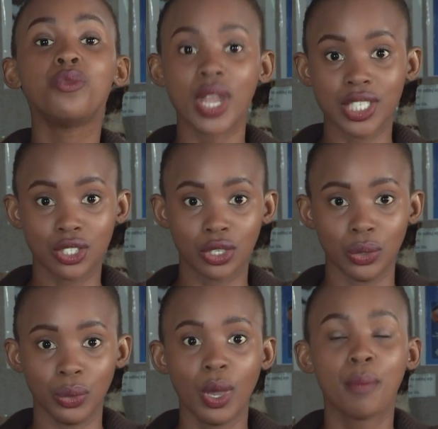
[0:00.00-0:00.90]

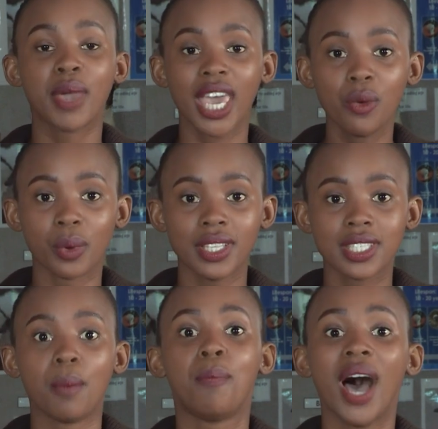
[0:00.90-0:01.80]
rescue
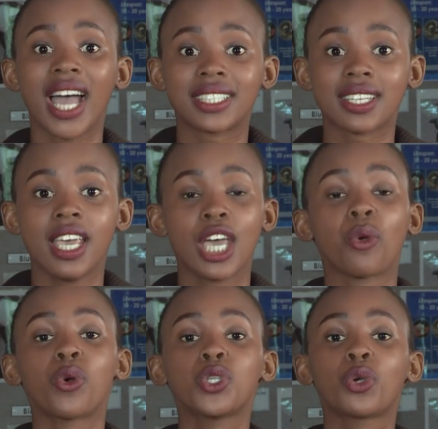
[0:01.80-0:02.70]
penguins, but
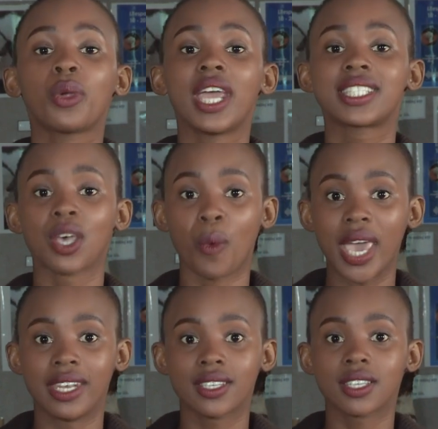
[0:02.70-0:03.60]
it also creates
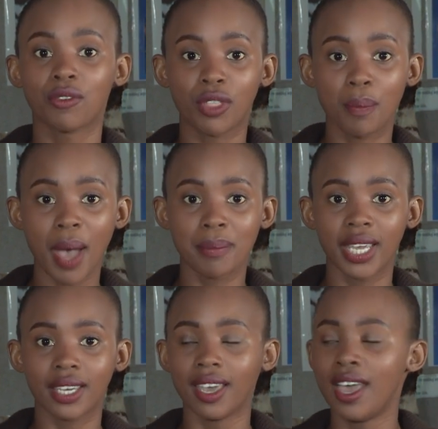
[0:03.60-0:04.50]
awareness for the
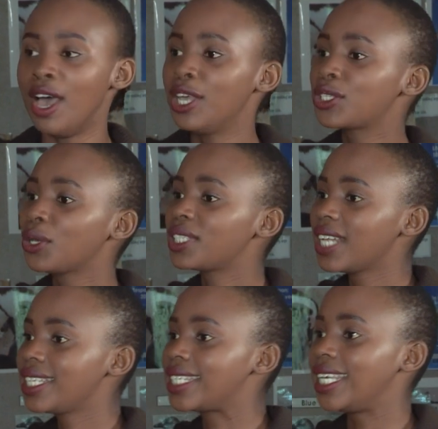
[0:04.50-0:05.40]
public. So
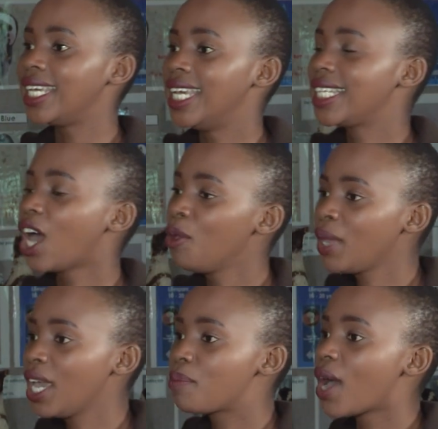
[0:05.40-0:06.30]
Stacey, tell
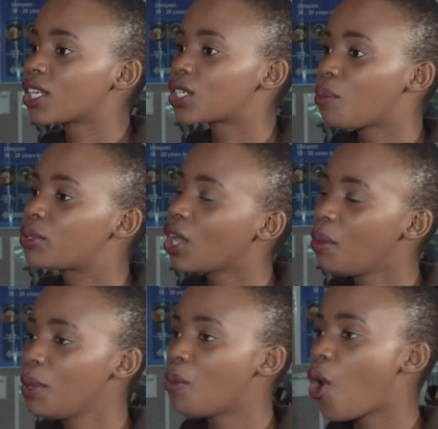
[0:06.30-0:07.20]
me about,
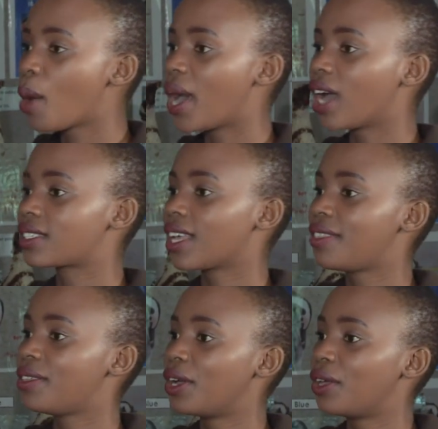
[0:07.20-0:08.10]
tell me more about
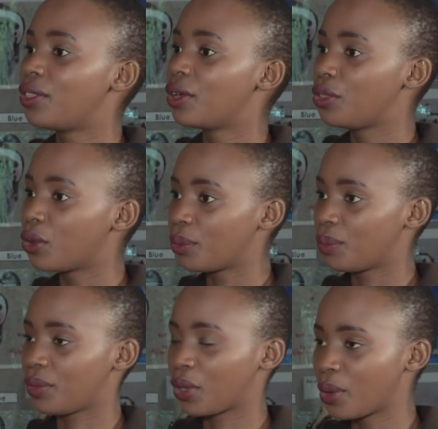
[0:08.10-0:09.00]
the, the, the,
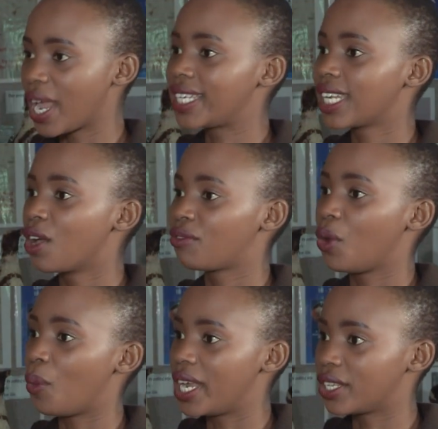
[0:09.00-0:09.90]
the creating of
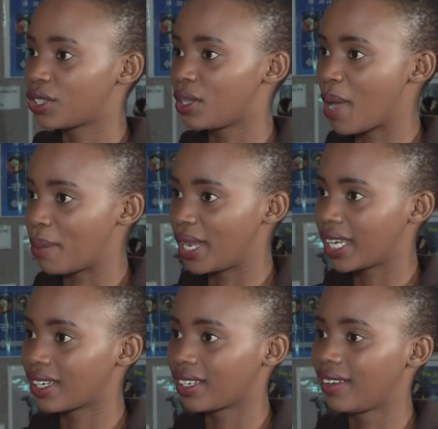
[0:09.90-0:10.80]
the awareness to the public.